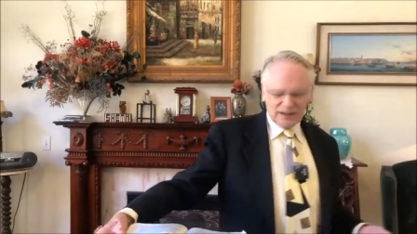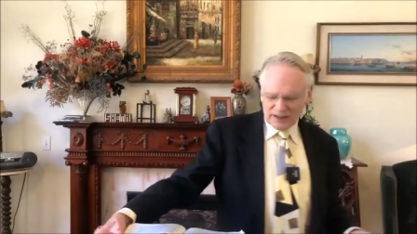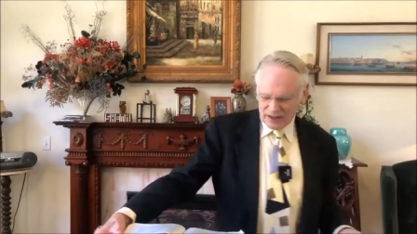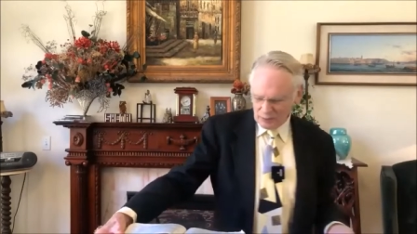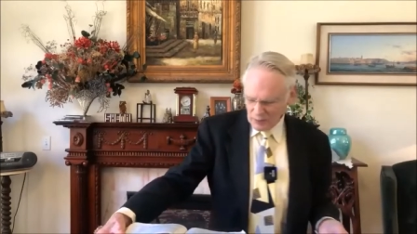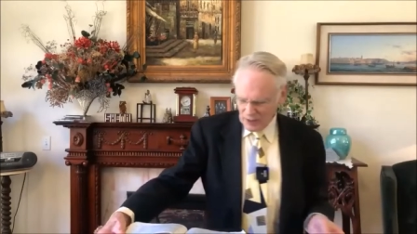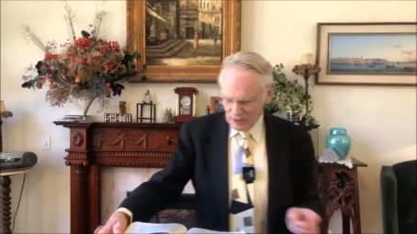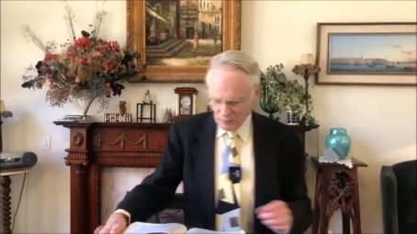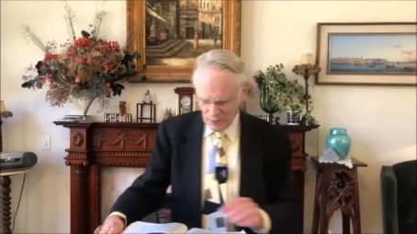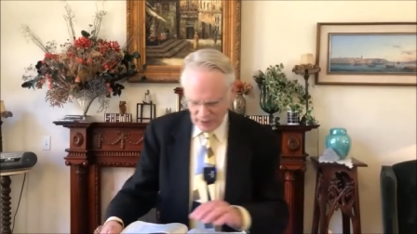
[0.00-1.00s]
in a
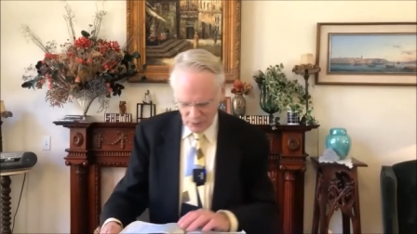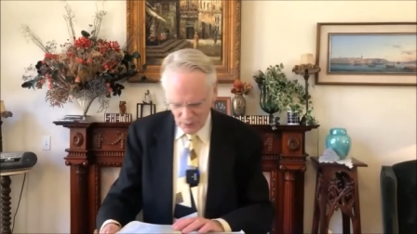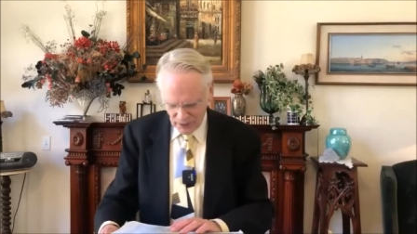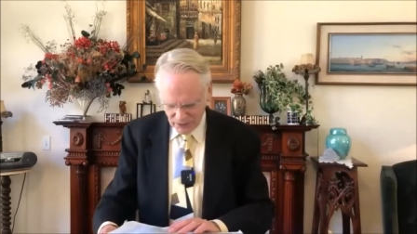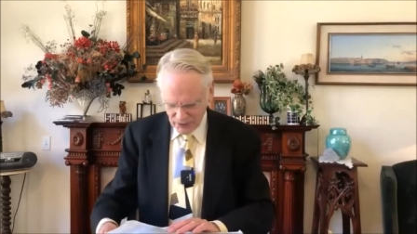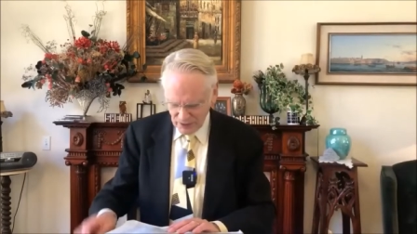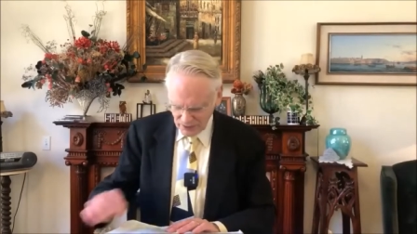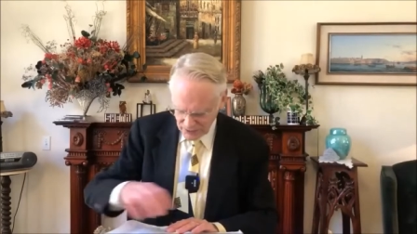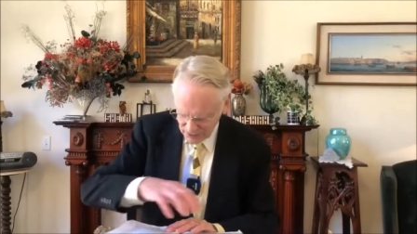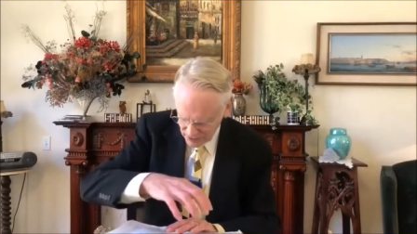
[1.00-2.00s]
Hebraic way. So
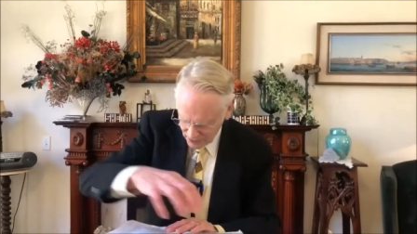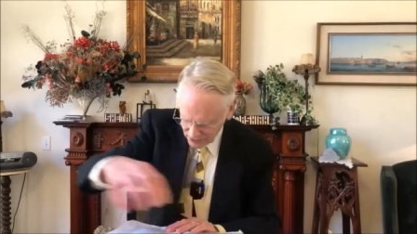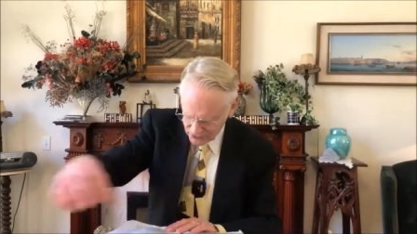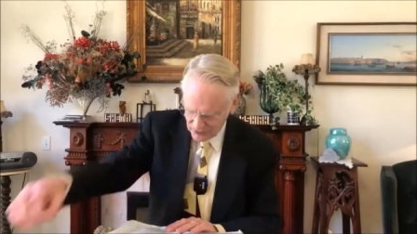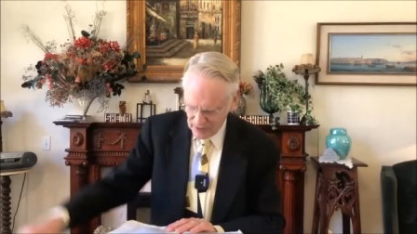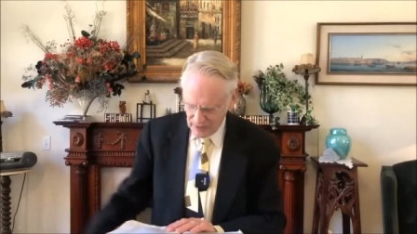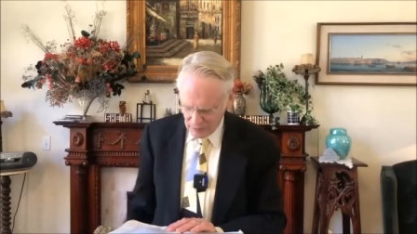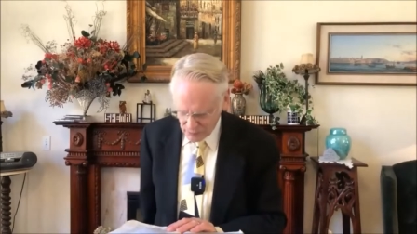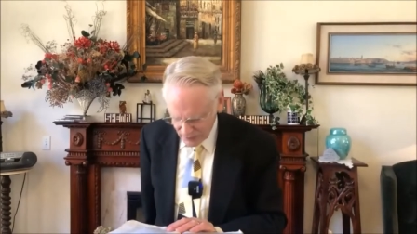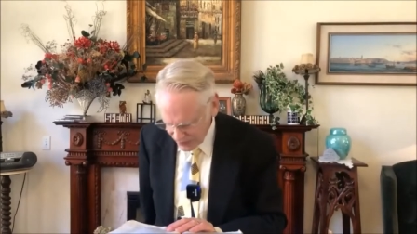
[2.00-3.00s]
his, God's
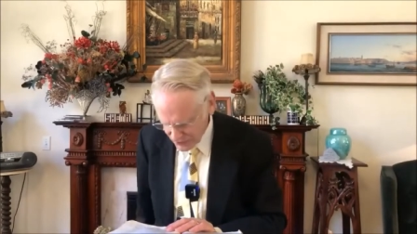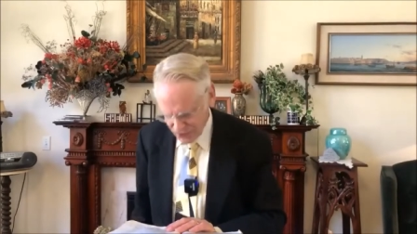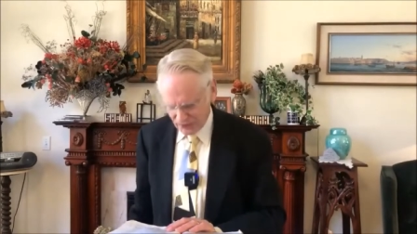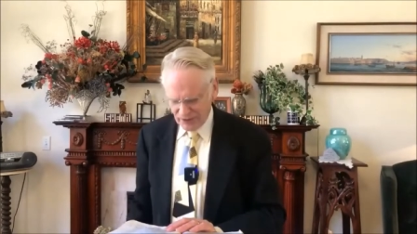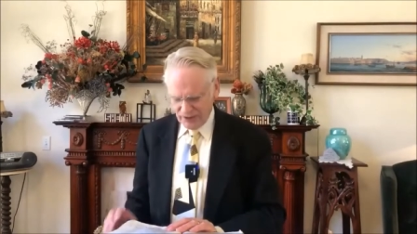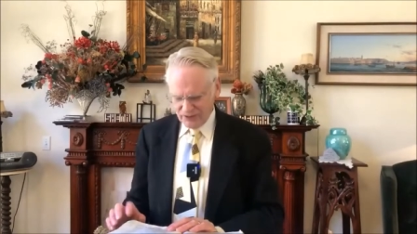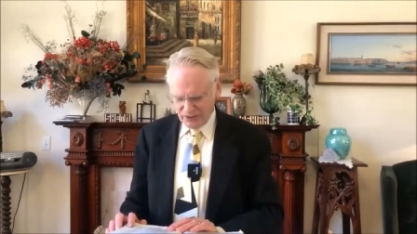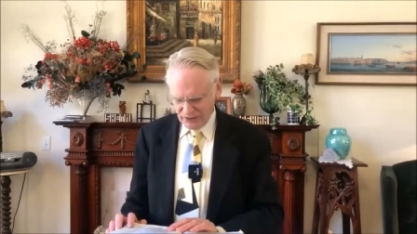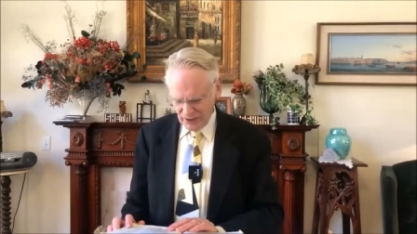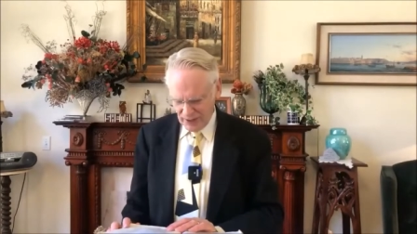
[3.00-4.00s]
religion is
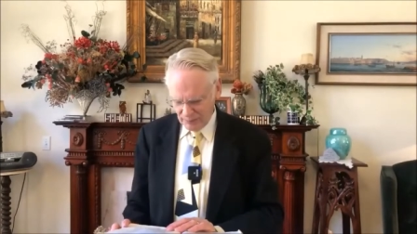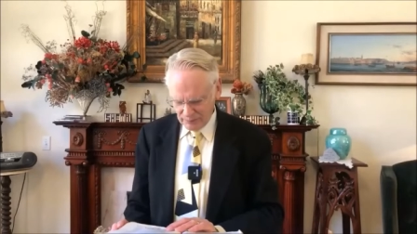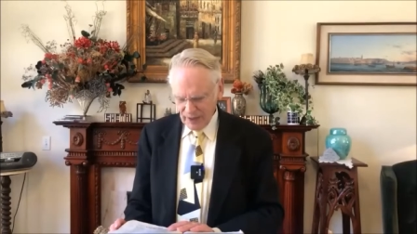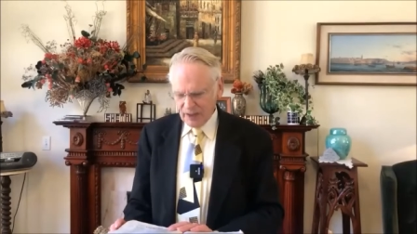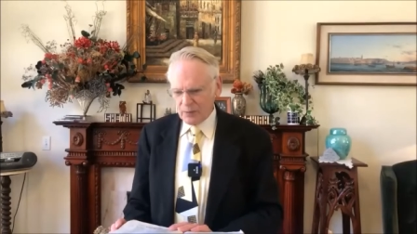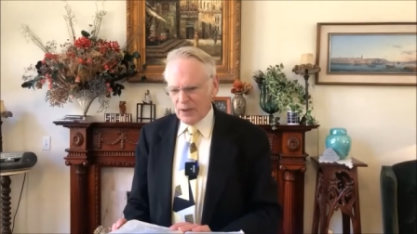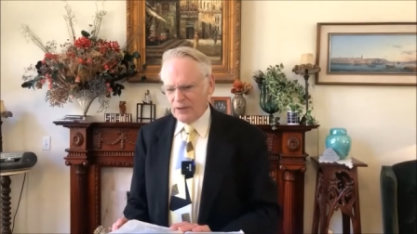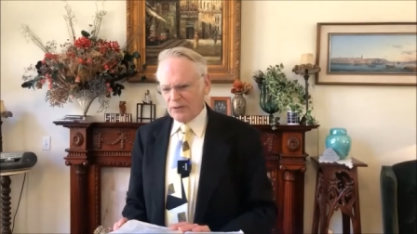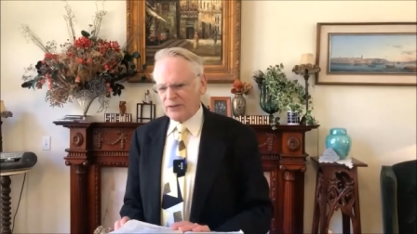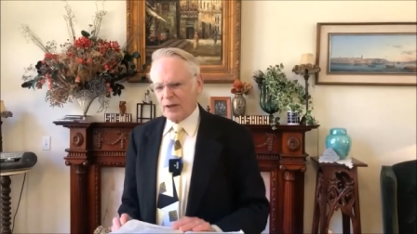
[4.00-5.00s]
his name. And whether
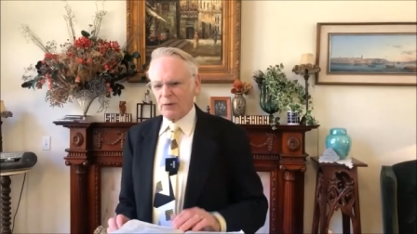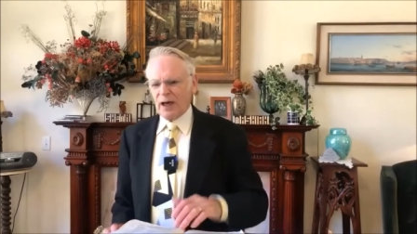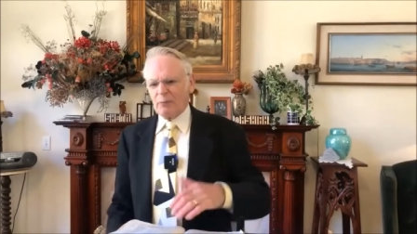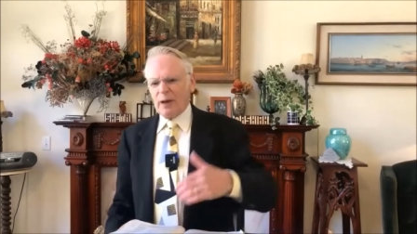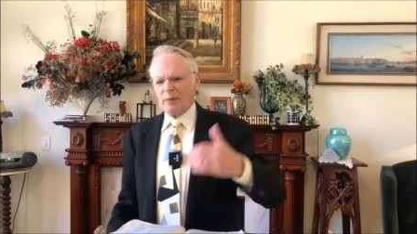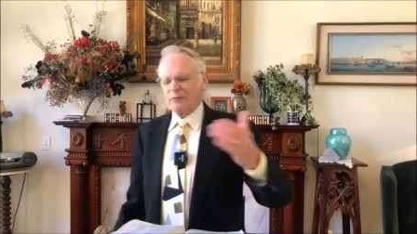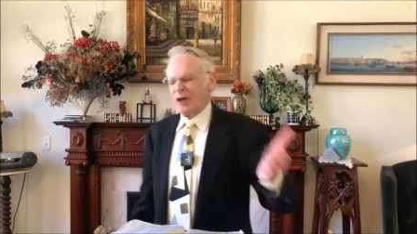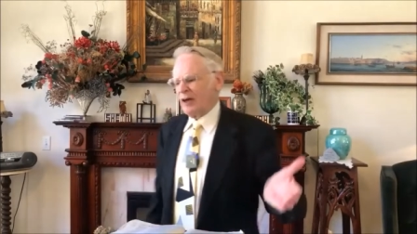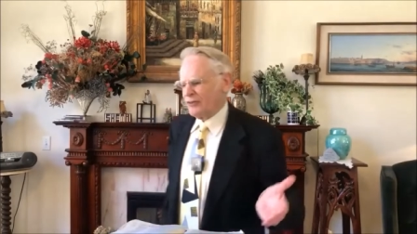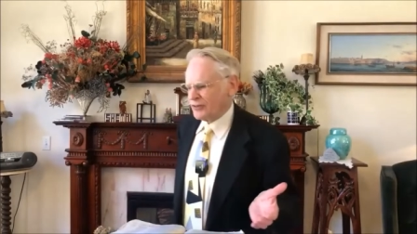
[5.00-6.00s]
you say, Well, I
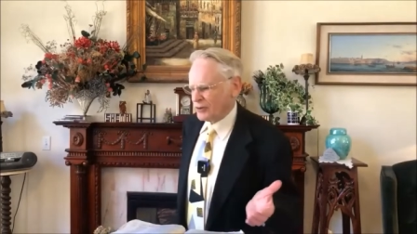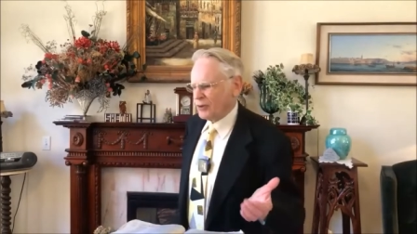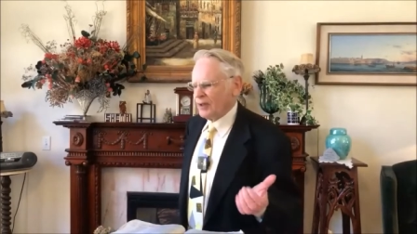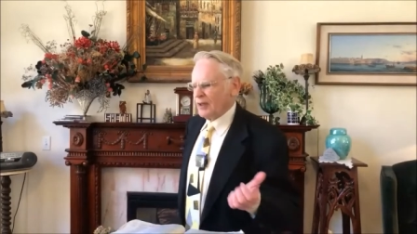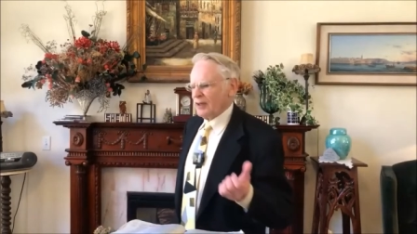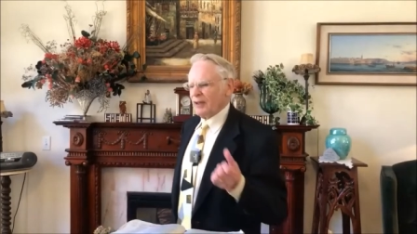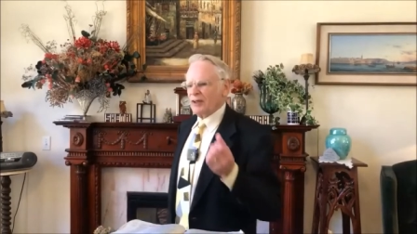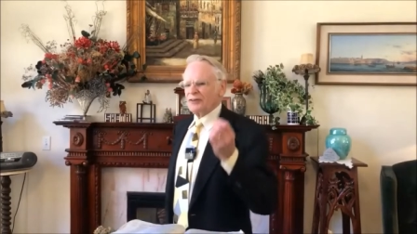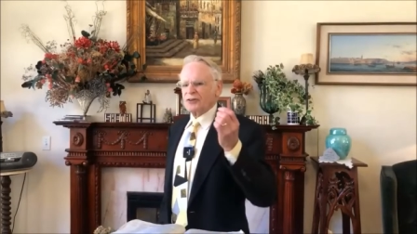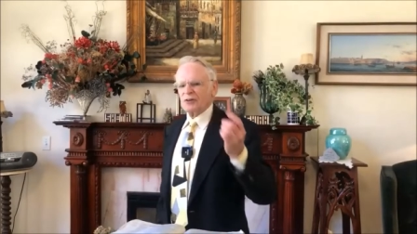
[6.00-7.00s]
baptize you
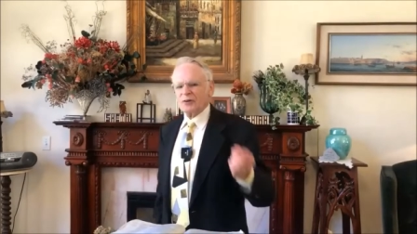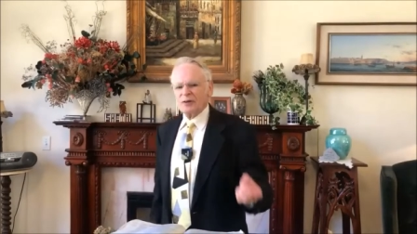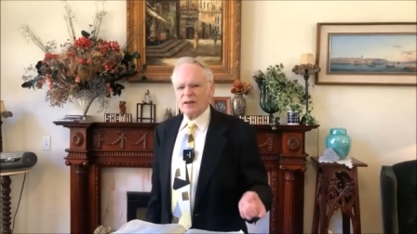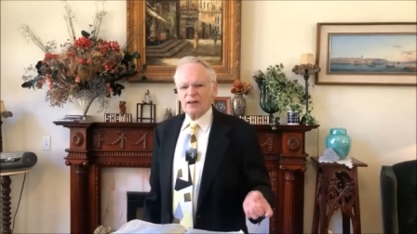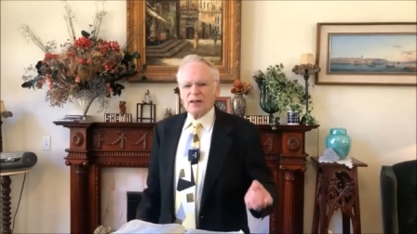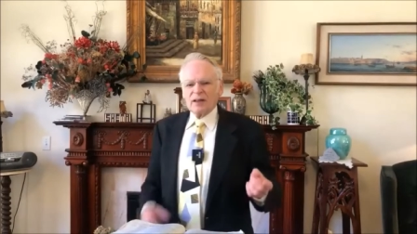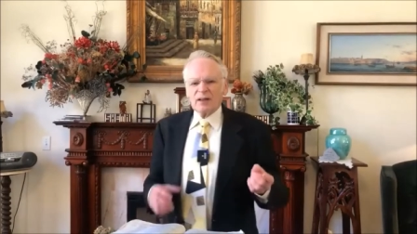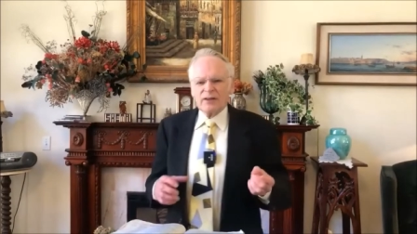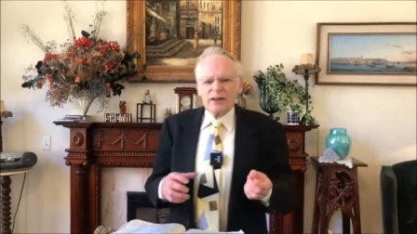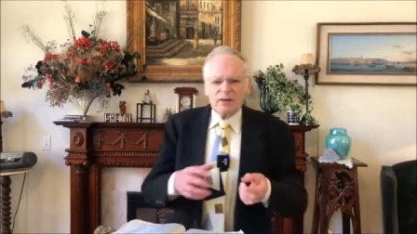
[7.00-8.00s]
into
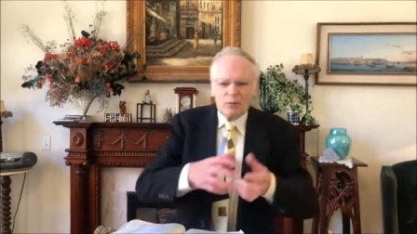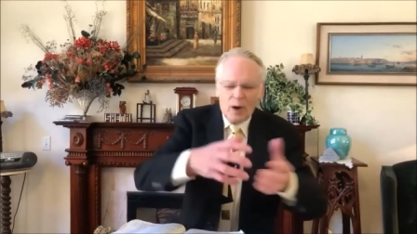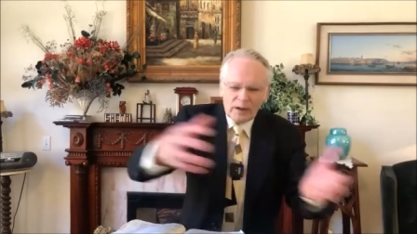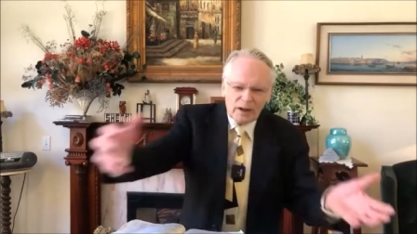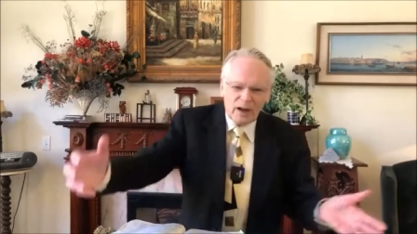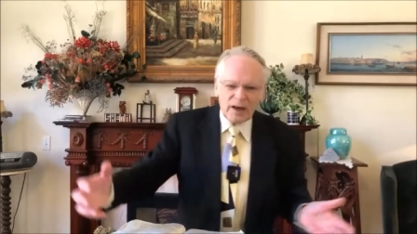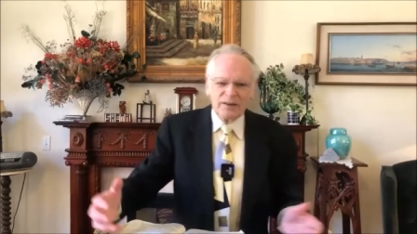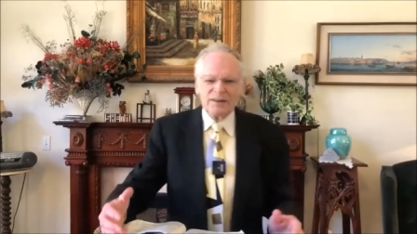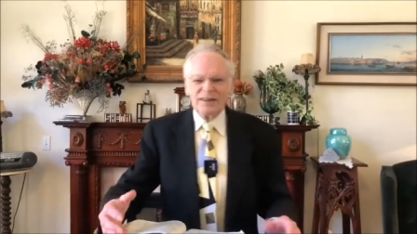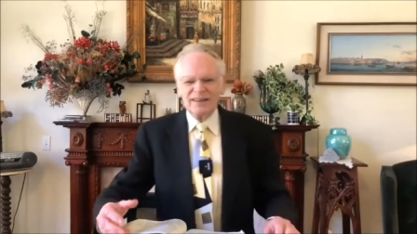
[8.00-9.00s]
the one God,